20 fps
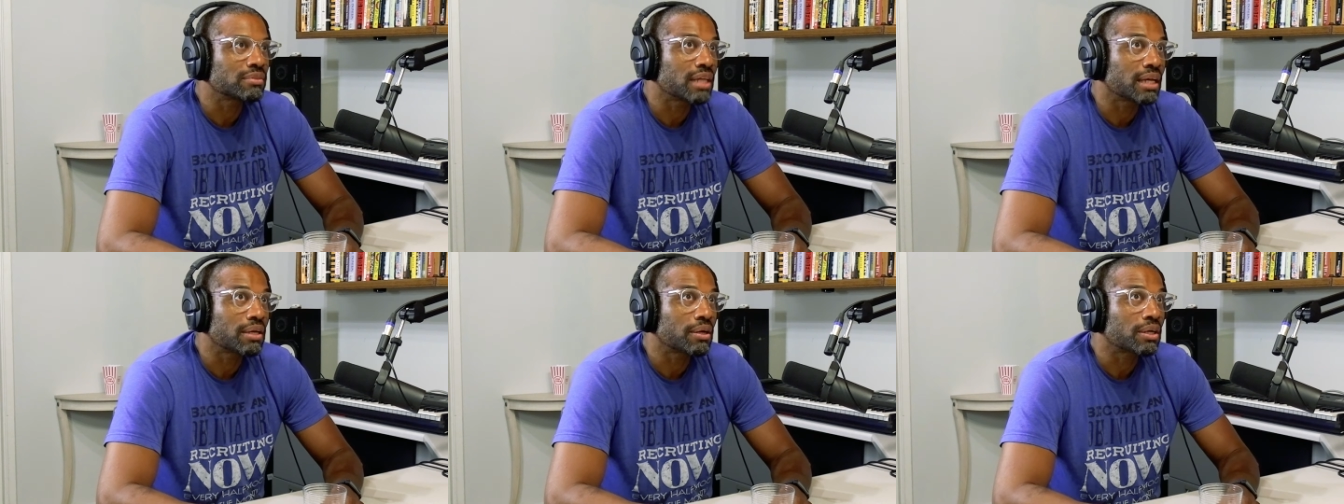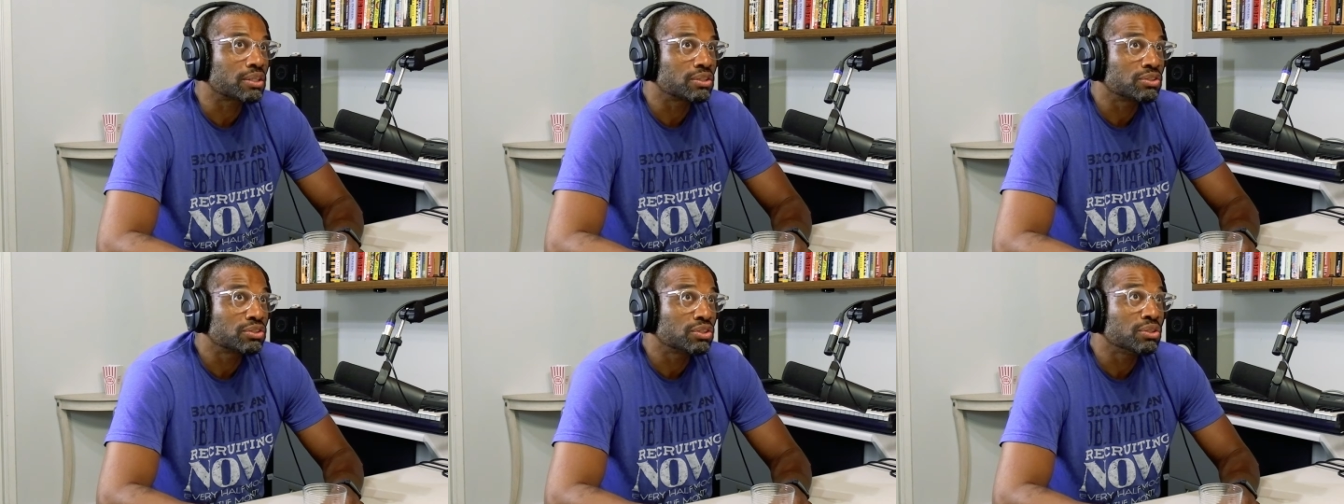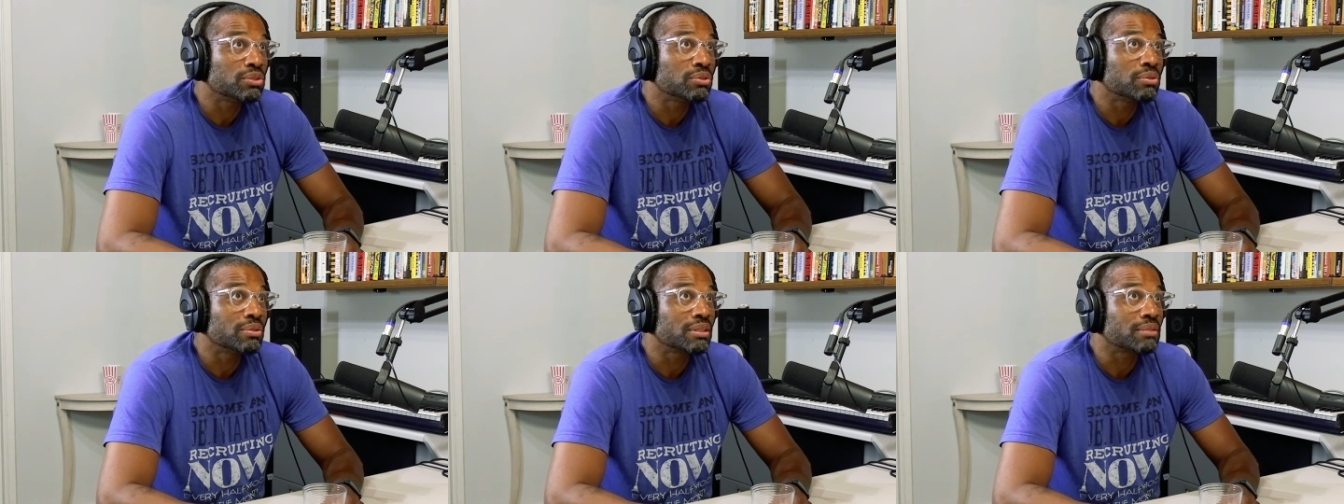that I could
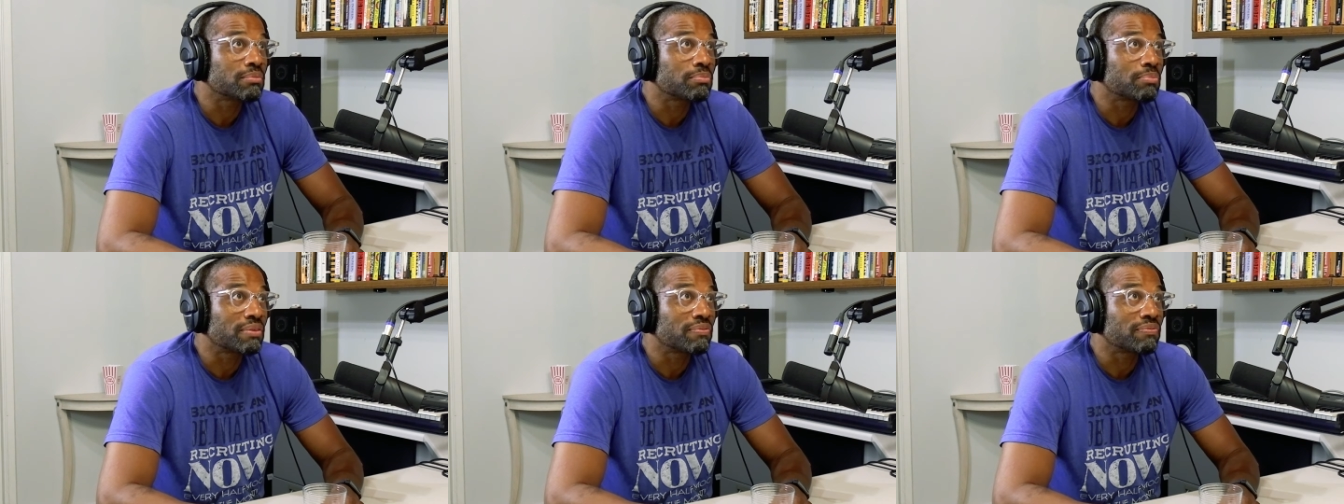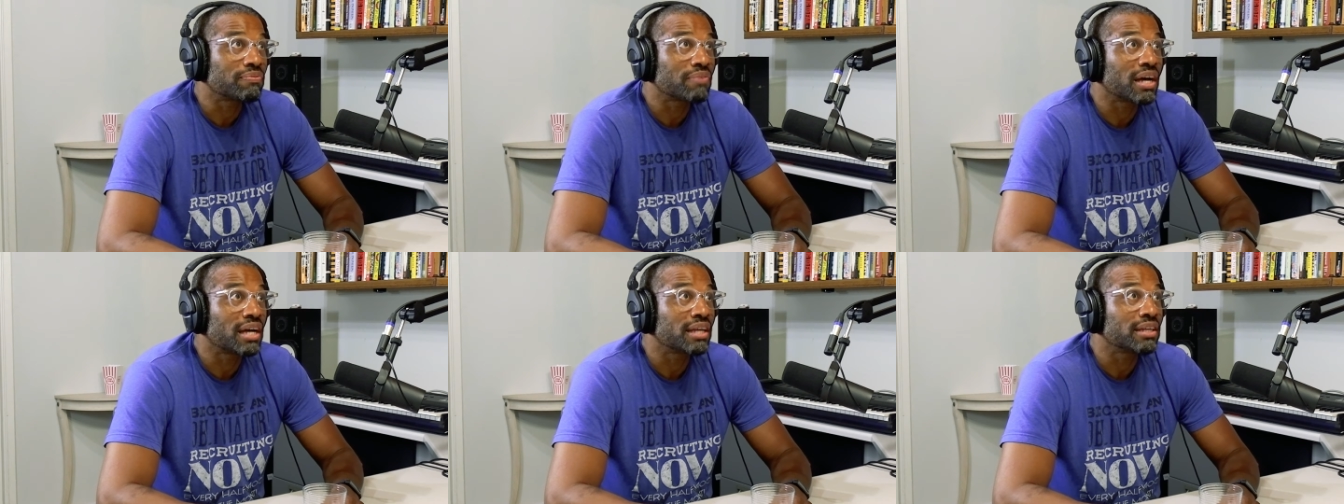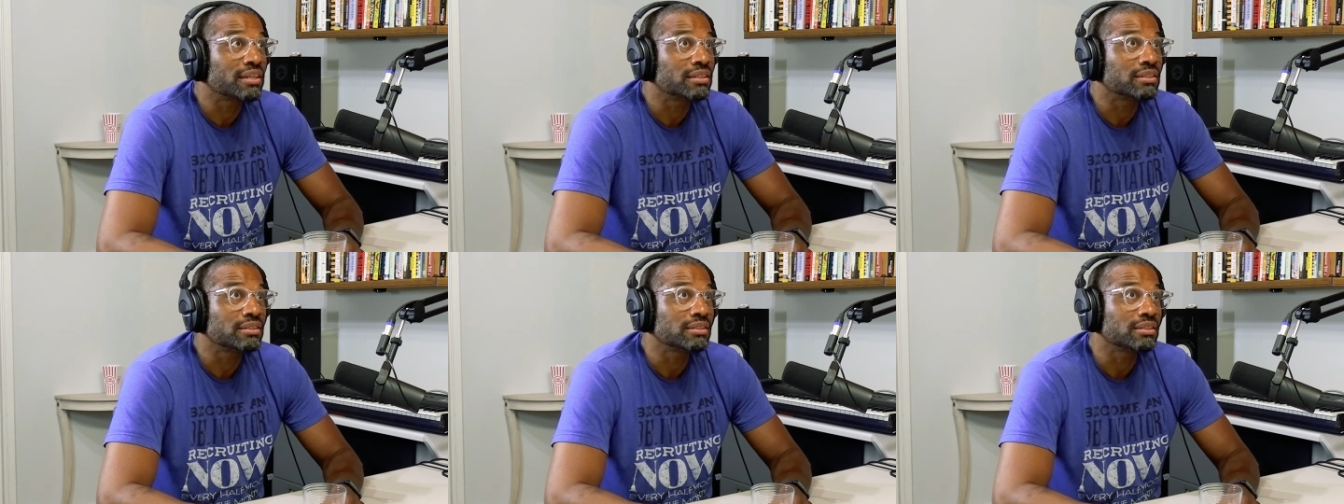do and be
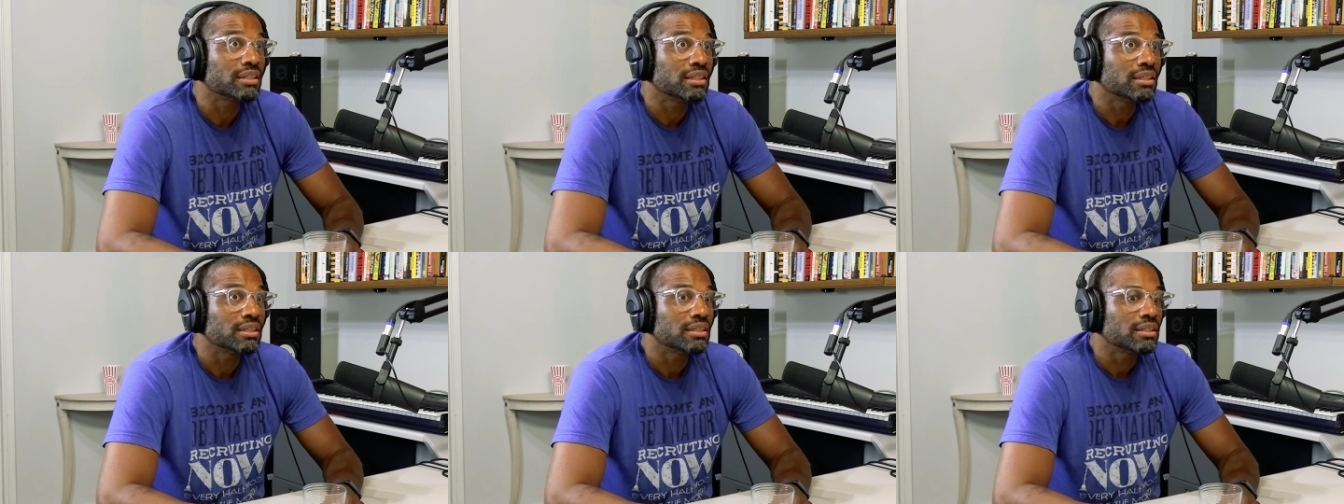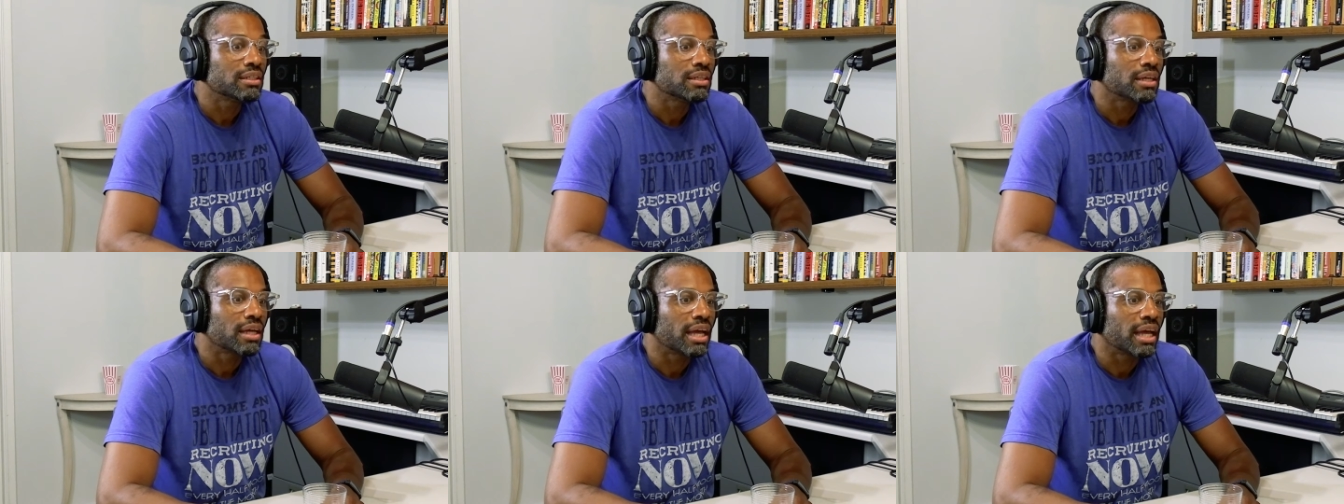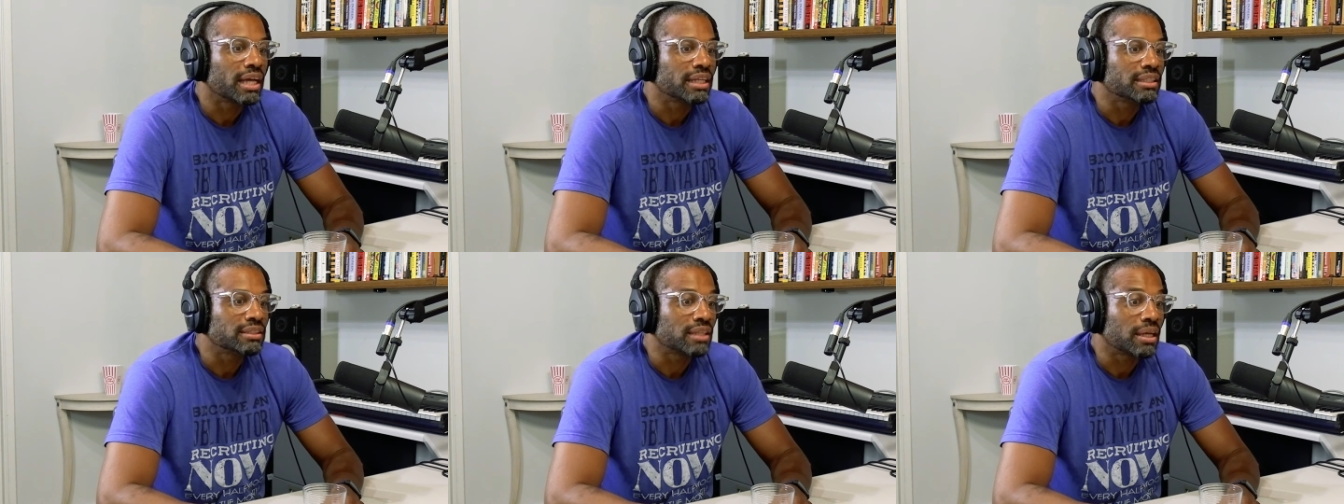fun and
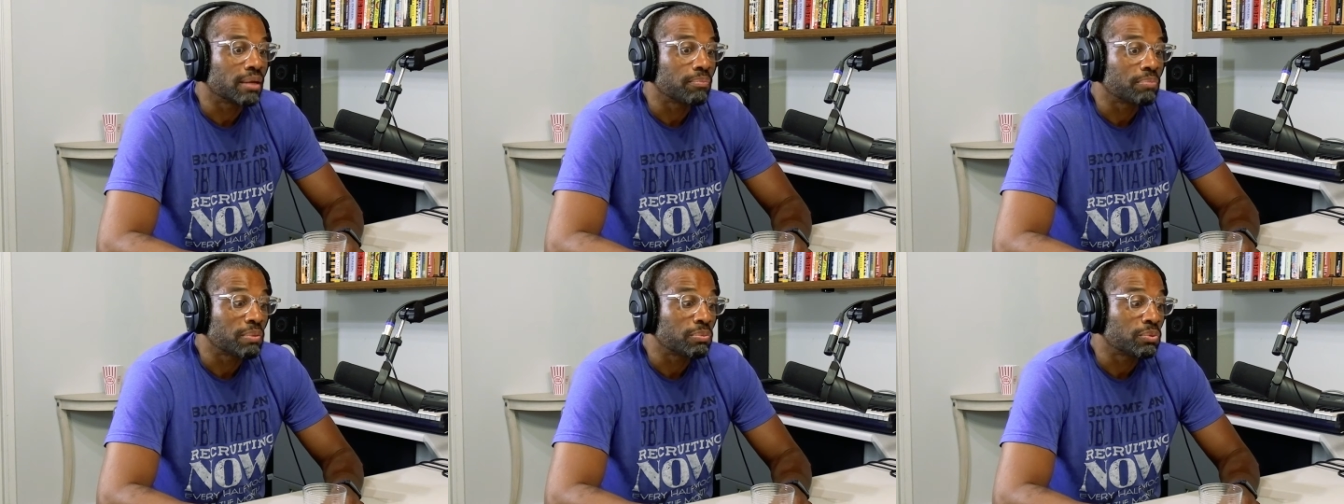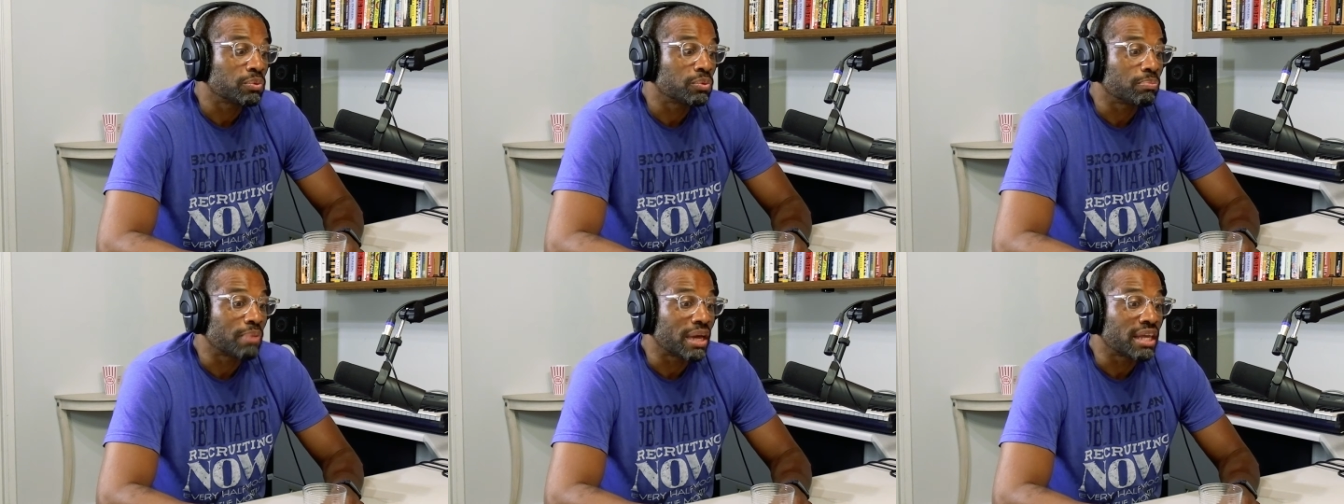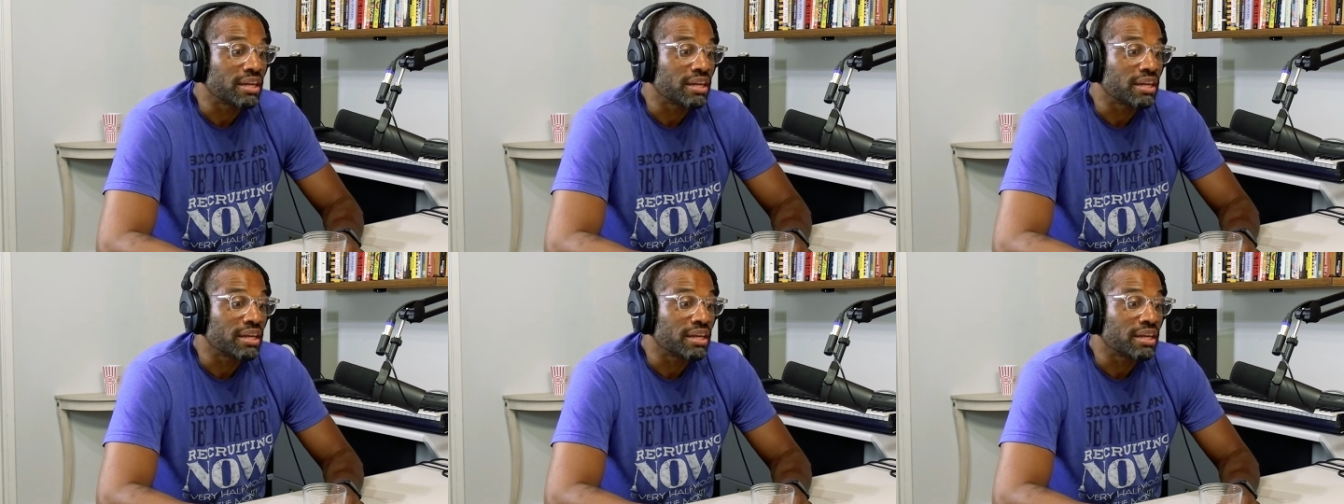and uh, people would